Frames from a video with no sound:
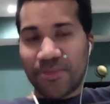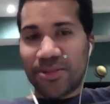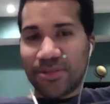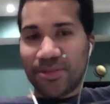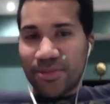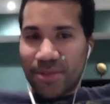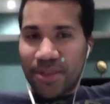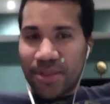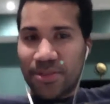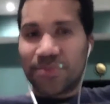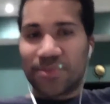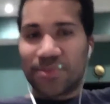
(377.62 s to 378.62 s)
you know why they
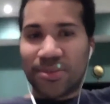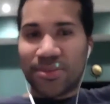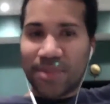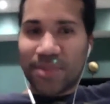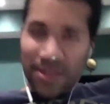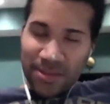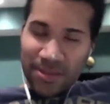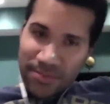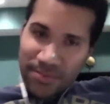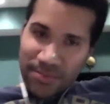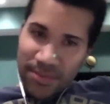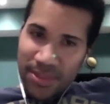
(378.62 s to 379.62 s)
won't do that?
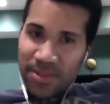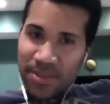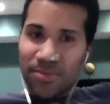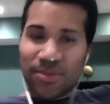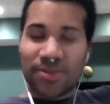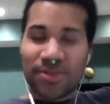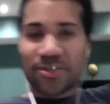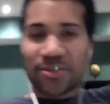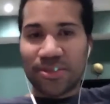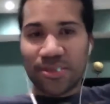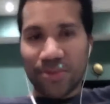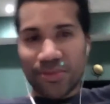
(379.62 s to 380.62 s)
Because they want you
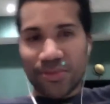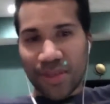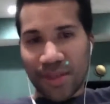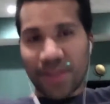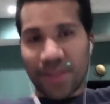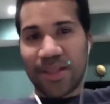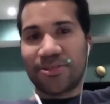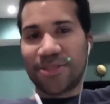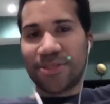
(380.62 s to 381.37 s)
to use iCloud.